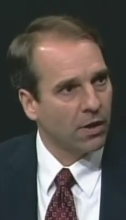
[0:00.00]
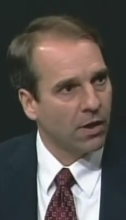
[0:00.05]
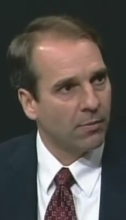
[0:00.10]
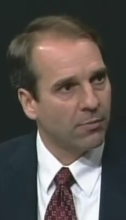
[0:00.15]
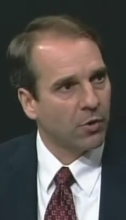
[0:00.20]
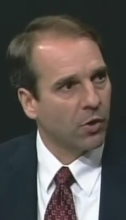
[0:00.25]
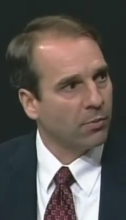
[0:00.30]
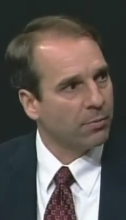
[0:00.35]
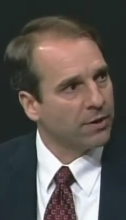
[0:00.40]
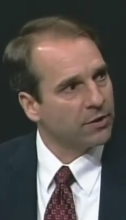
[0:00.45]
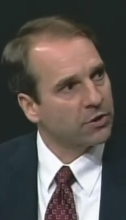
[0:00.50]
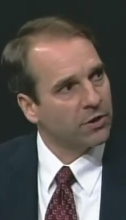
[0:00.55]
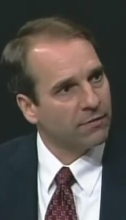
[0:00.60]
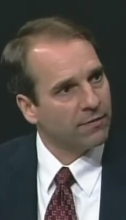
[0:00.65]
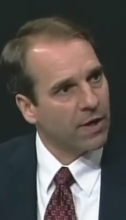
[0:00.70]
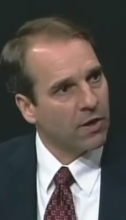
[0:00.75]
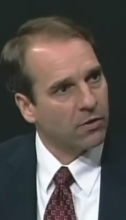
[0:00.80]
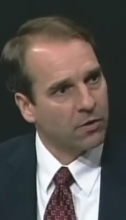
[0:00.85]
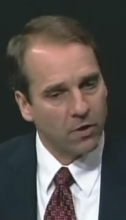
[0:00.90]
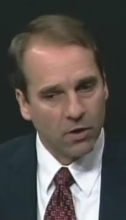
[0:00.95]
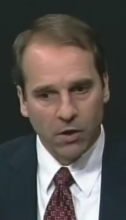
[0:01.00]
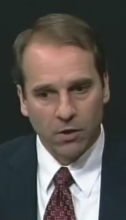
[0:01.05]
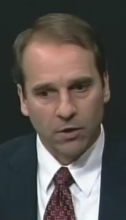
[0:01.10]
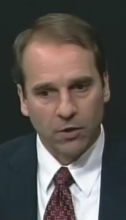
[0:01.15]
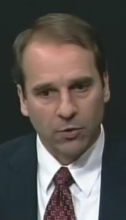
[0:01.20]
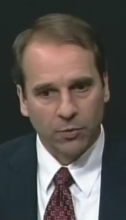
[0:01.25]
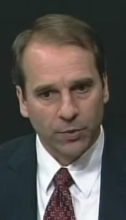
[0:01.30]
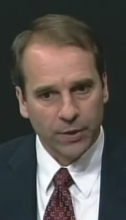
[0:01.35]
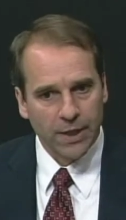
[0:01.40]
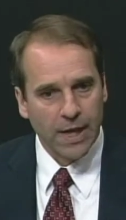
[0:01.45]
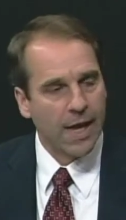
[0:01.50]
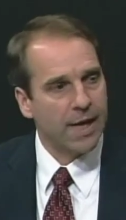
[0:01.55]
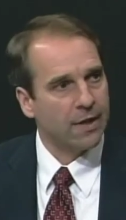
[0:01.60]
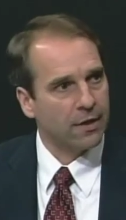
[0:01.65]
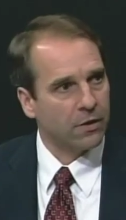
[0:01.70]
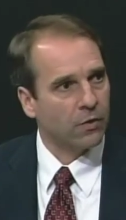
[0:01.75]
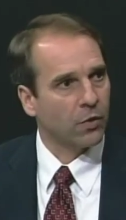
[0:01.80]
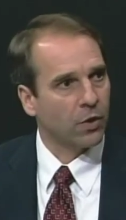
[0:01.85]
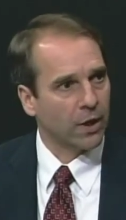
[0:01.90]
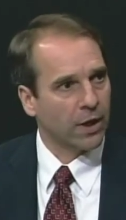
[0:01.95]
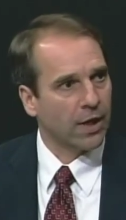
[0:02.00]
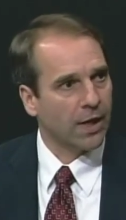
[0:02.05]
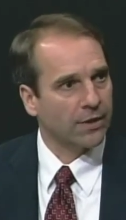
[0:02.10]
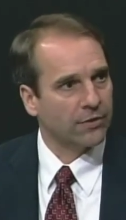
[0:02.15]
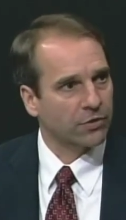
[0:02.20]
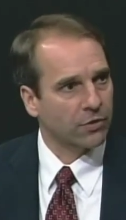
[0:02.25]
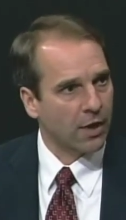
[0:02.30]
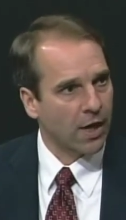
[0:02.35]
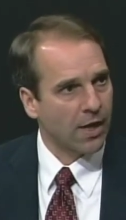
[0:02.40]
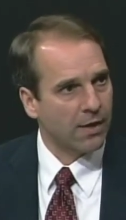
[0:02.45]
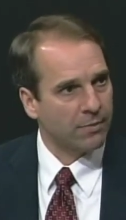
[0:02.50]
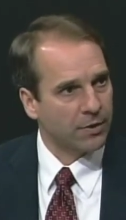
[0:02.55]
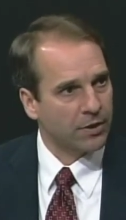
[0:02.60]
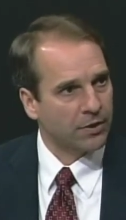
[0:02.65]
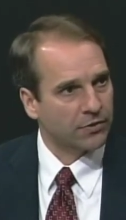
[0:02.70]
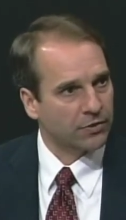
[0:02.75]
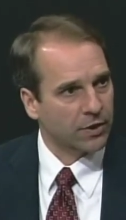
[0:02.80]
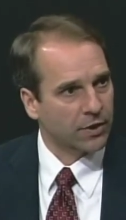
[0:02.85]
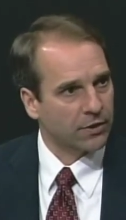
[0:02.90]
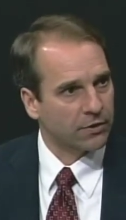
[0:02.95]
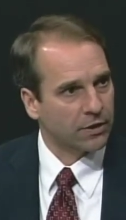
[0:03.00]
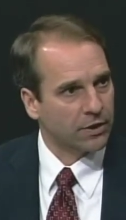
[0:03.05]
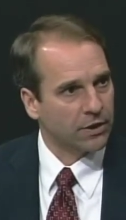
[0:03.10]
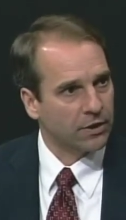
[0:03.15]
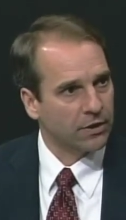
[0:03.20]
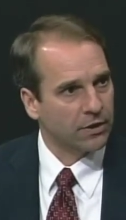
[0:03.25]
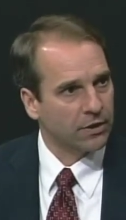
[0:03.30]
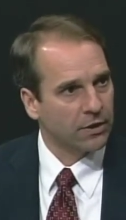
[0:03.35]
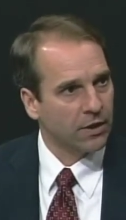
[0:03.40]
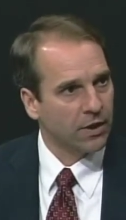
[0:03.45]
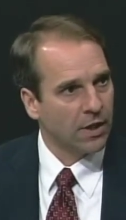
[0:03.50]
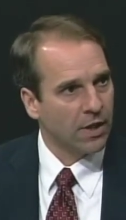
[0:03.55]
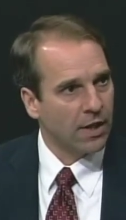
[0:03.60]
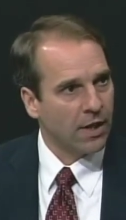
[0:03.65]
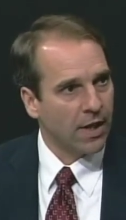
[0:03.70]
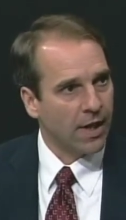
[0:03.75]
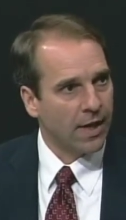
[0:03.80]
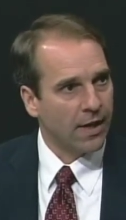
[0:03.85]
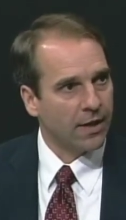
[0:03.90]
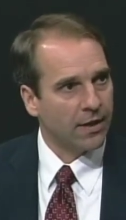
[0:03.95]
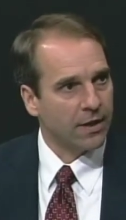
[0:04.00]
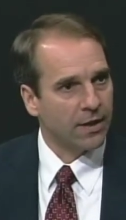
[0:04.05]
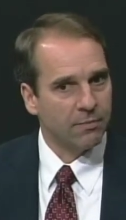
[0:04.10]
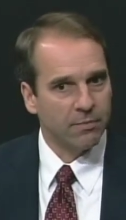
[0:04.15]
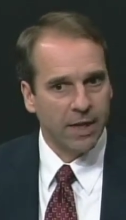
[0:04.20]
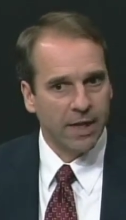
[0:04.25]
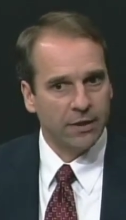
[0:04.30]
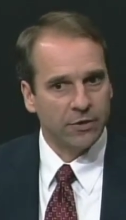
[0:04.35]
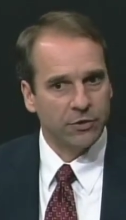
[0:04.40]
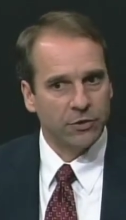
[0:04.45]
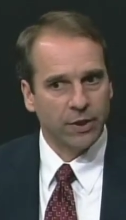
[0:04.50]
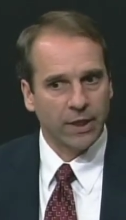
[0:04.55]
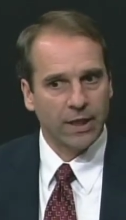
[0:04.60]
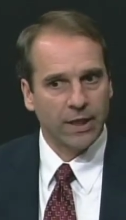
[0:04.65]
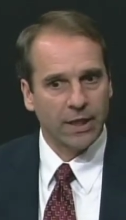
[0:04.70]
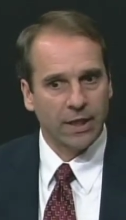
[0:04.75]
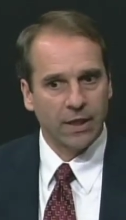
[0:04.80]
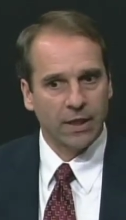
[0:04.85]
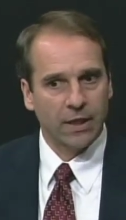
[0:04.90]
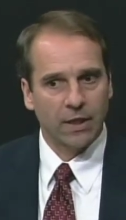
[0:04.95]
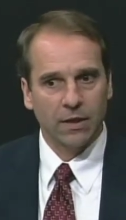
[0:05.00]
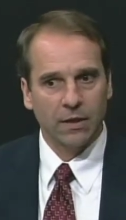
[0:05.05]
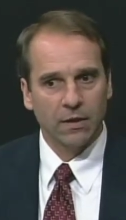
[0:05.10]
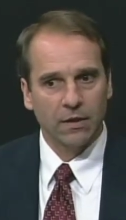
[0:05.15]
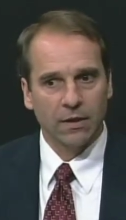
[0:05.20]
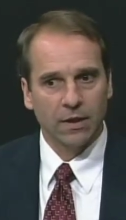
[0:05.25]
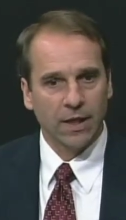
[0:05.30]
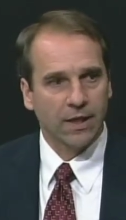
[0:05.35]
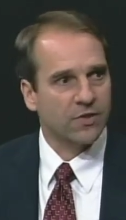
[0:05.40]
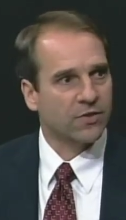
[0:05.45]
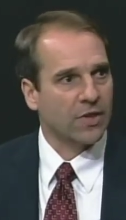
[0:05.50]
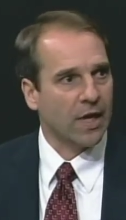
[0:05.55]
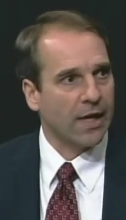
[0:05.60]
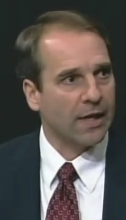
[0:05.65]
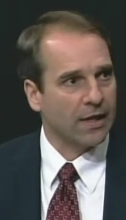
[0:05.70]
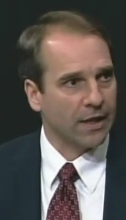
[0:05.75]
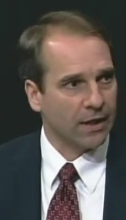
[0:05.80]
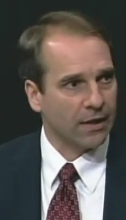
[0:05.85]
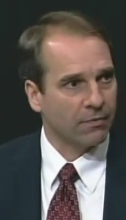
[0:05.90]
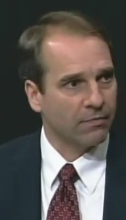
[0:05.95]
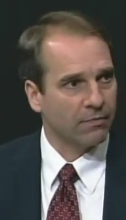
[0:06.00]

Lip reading: Prohibition of alcohol created organized crime in this country, and it made drinking exciting.